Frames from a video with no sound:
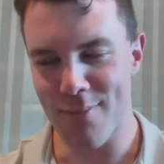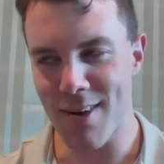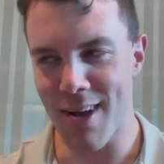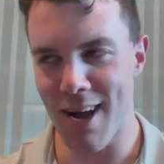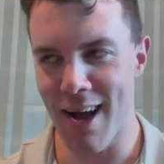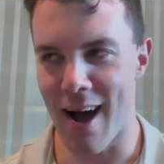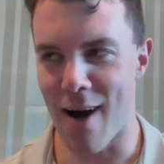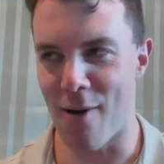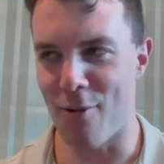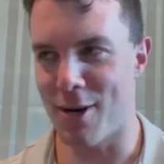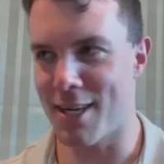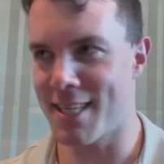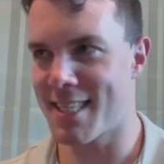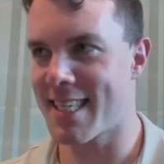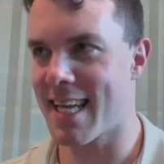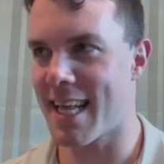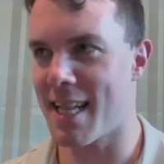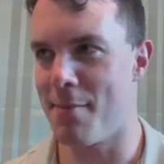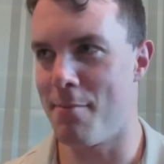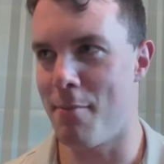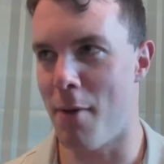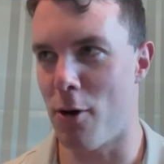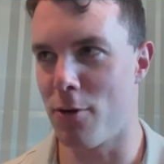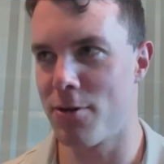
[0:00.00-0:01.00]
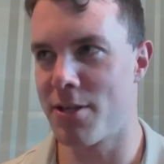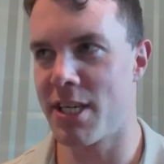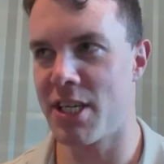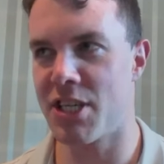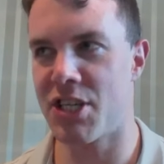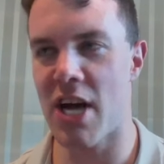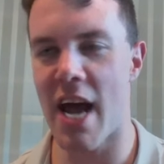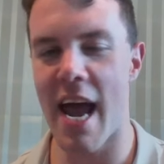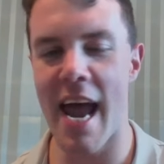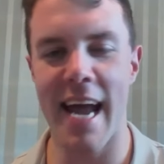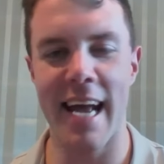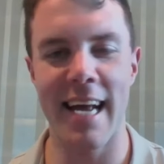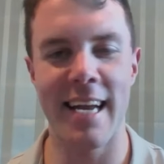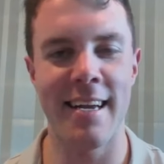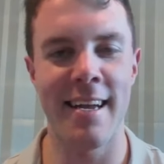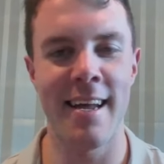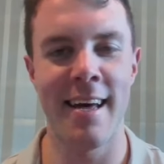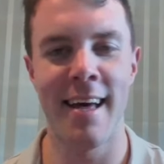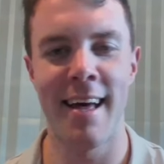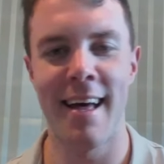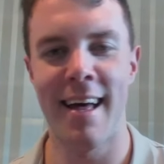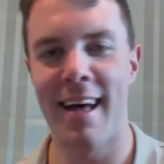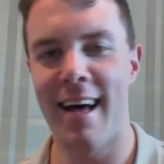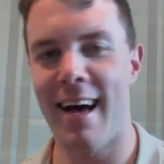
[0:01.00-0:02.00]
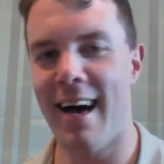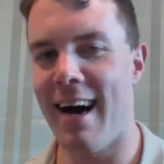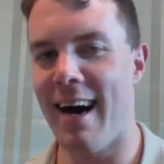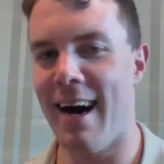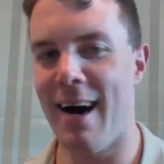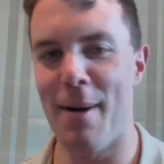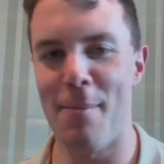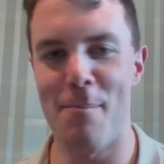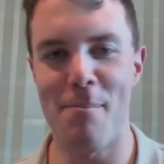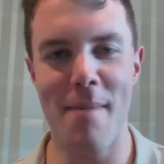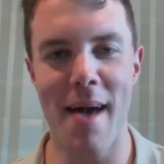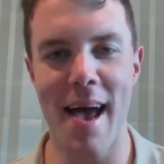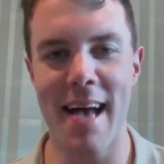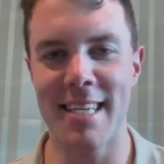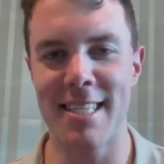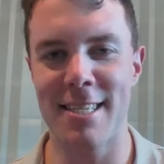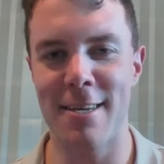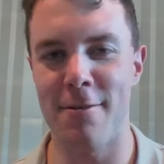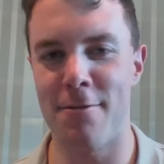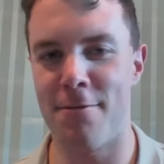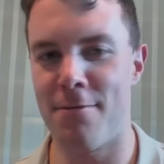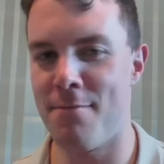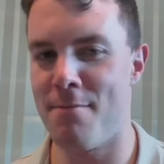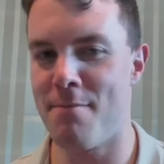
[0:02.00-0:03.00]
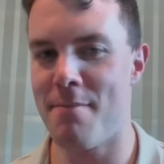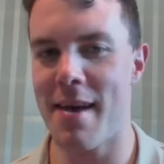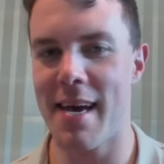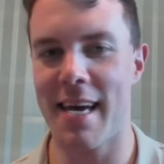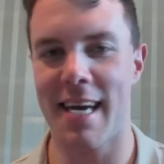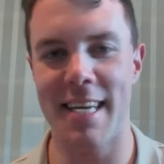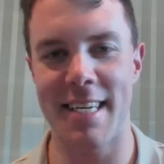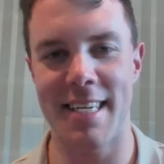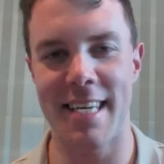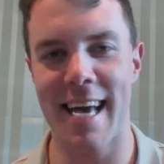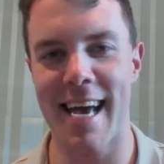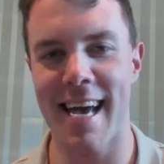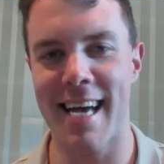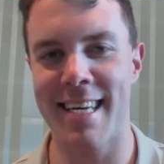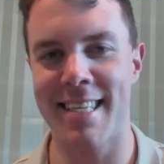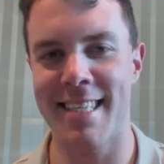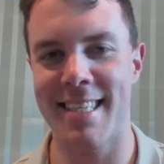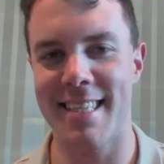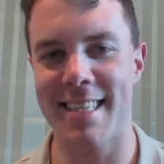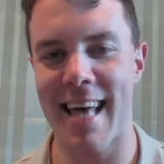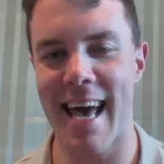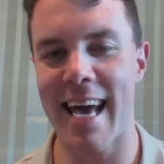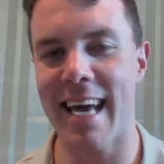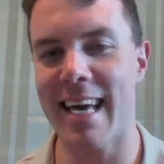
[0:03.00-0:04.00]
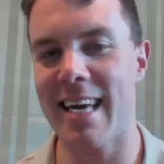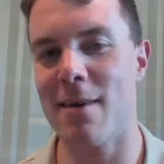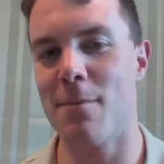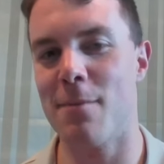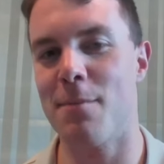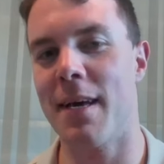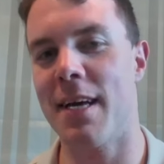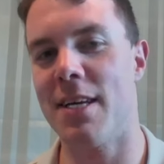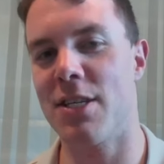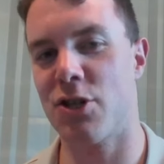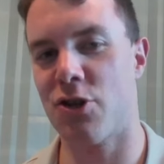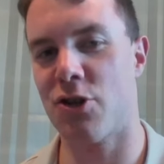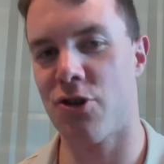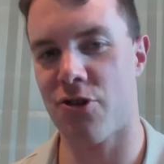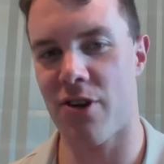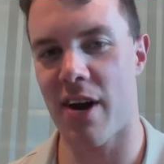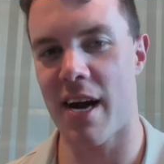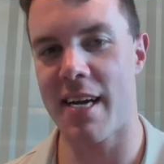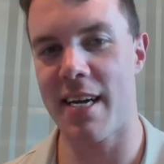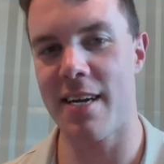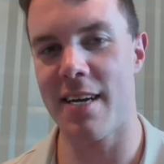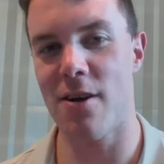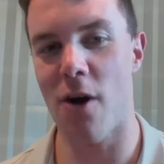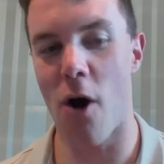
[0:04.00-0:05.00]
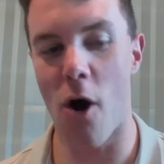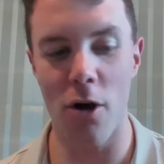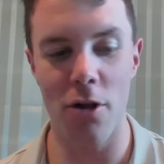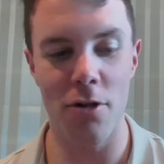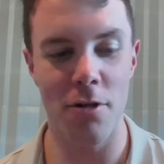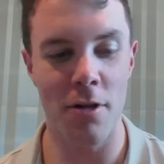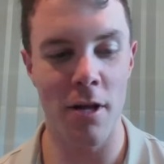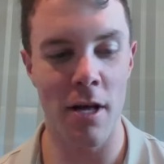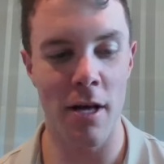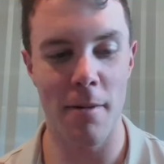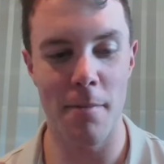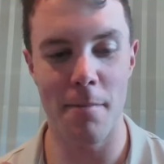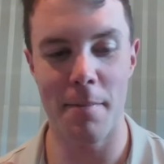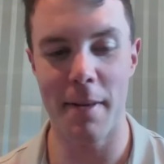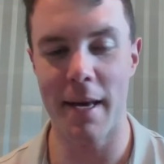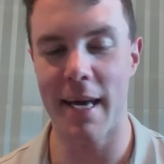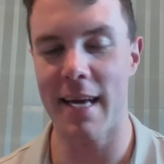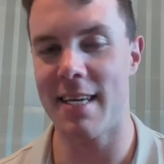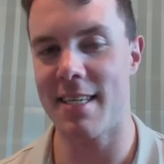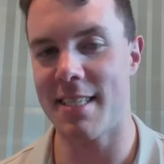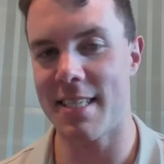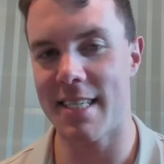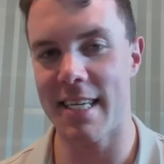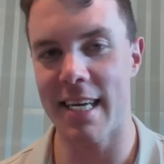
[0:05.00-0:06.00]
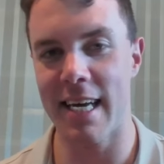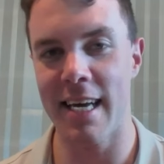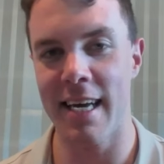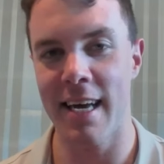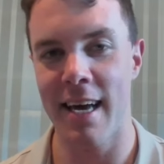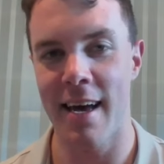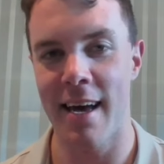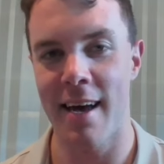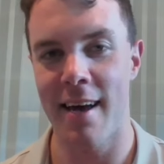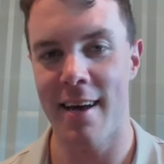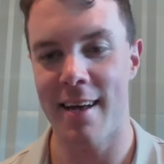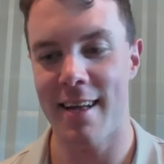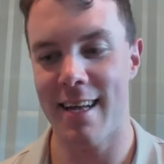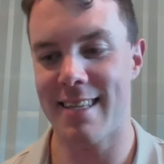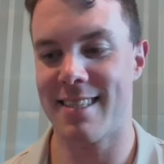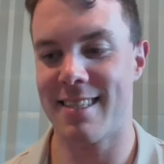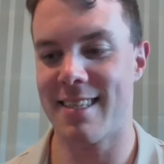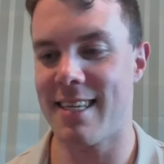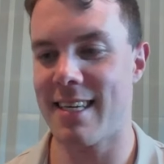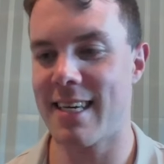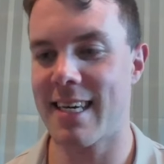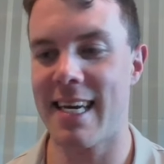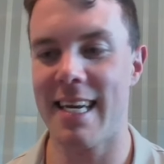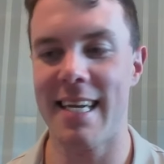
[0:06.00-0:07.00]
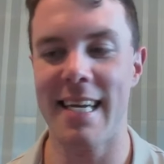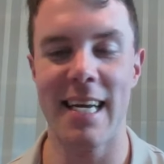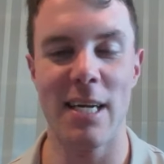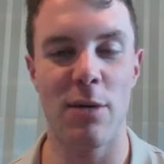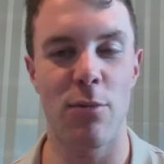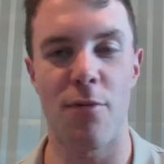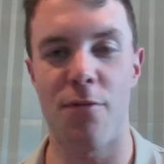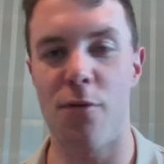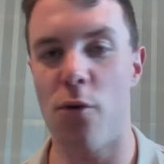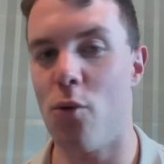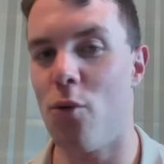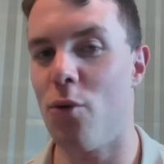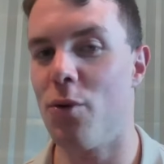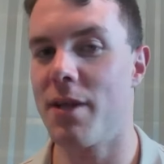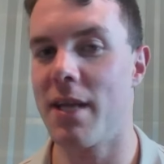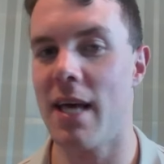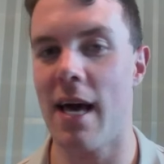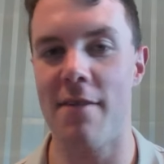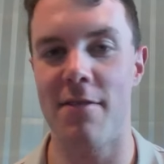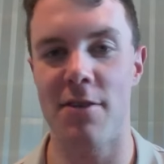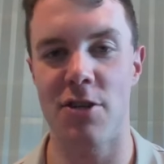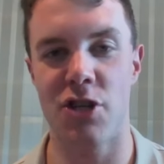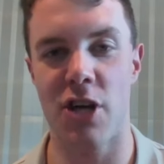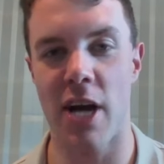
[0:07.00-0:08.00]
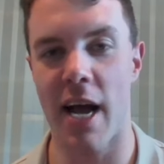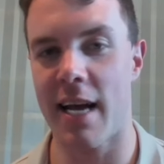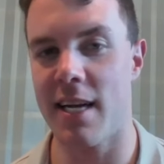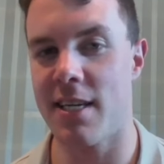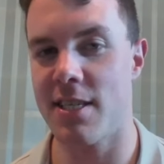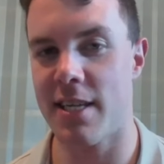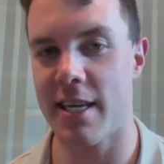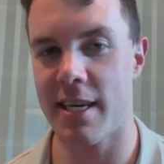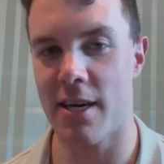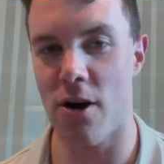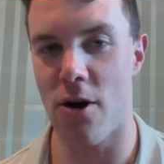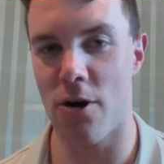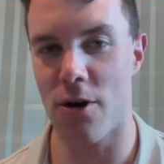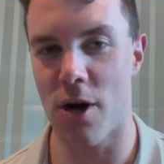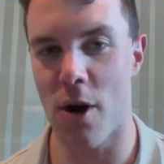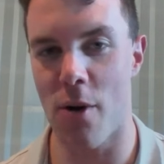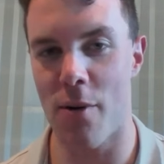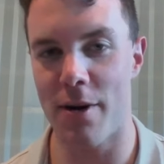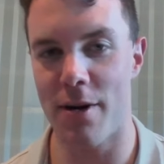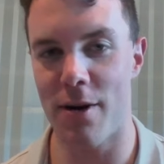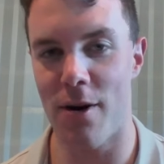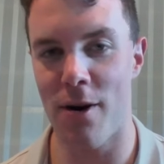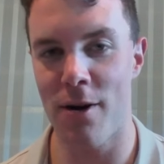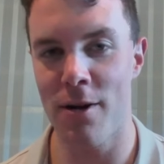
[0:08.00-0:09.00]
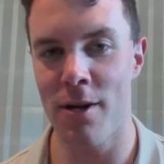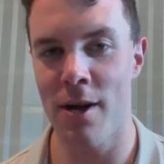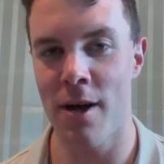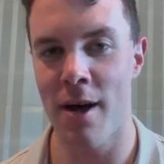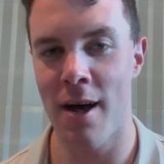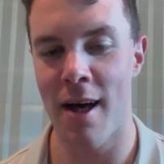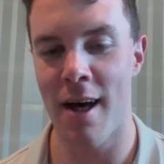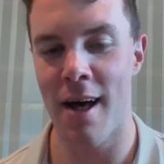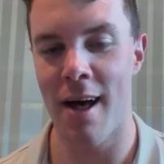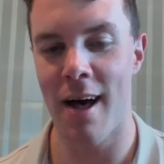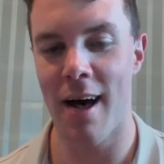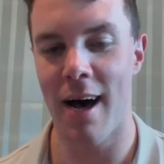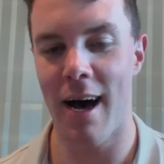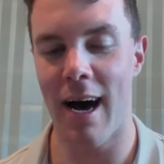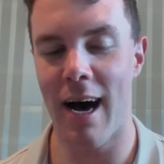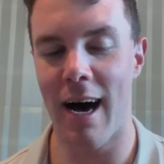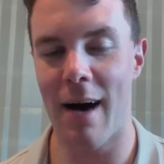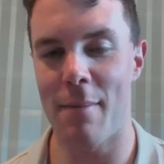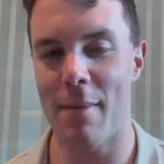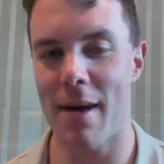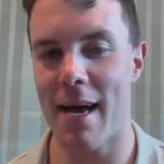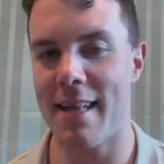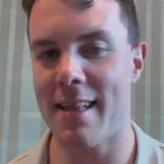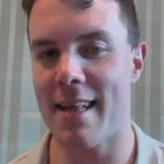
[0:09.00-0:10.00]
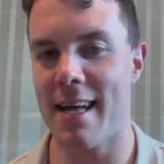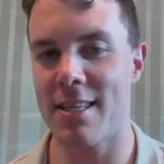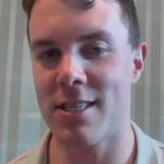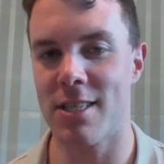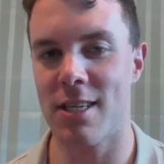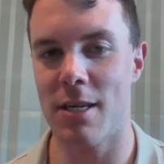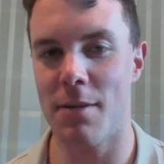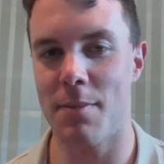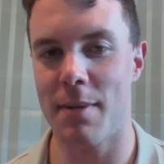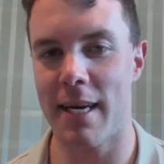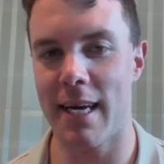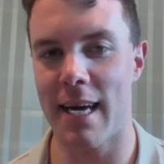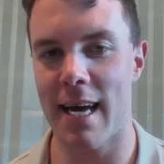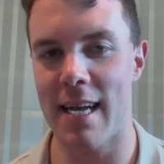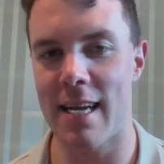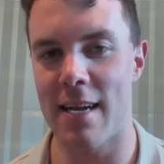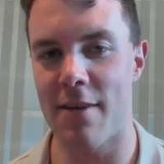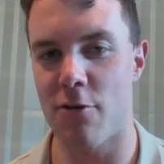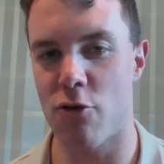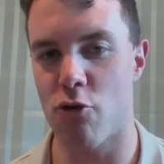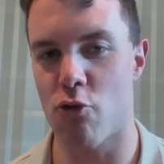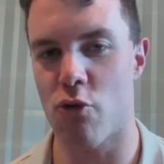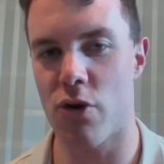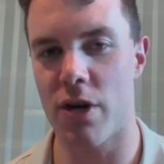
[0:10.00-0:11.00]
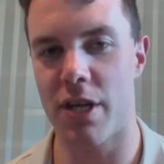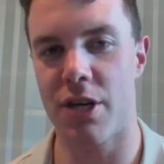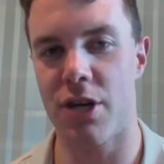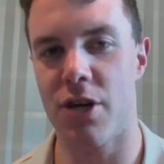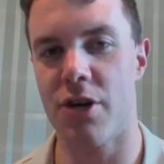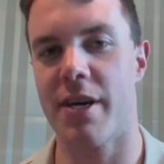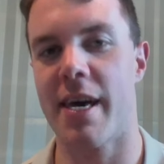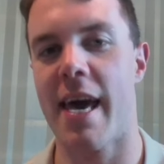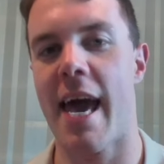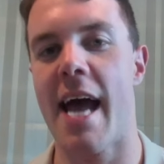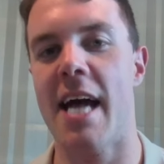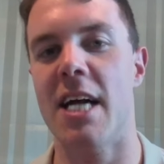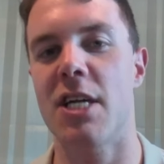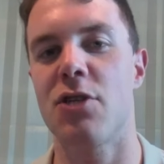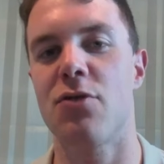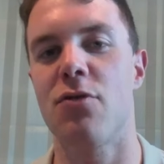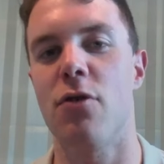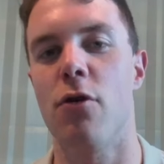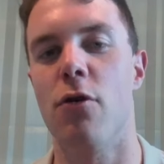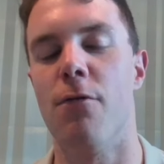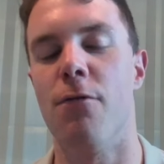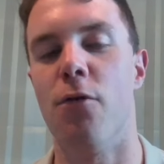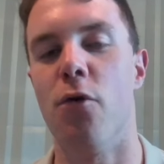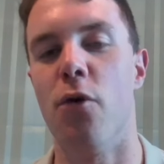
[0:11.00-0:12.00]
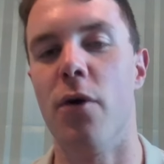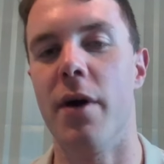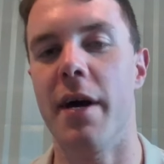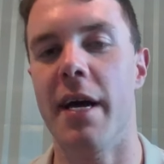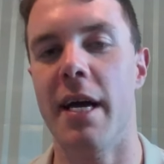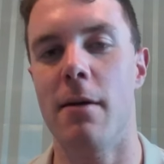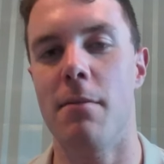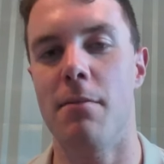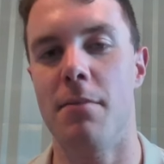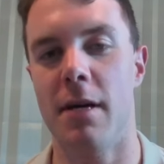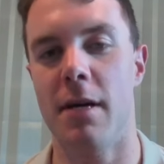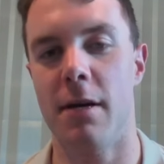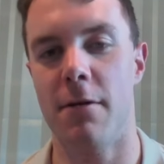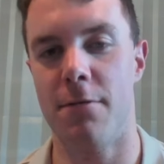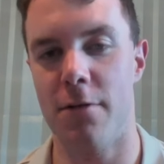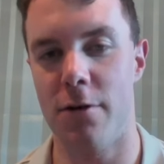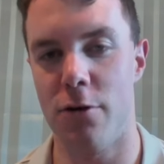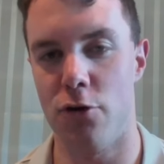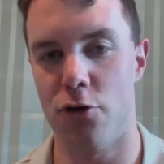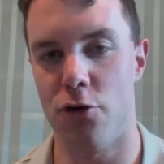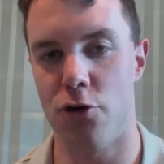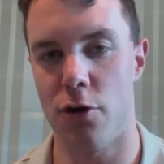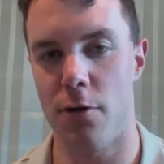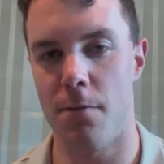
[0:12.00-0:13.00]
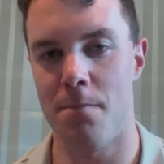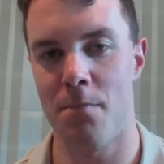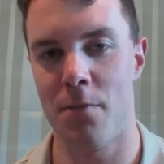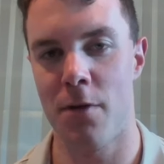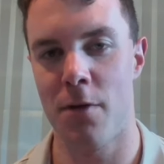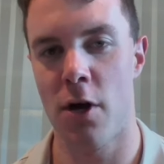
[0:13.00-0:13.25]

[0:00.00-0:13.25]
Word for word: I want to say the multi-chain, uh, massive mega decks that E M P is creating on B S C. That's going to connect with all the other chains they got going on. Um, and that's going to be another really good cash flow for E M P Fusion.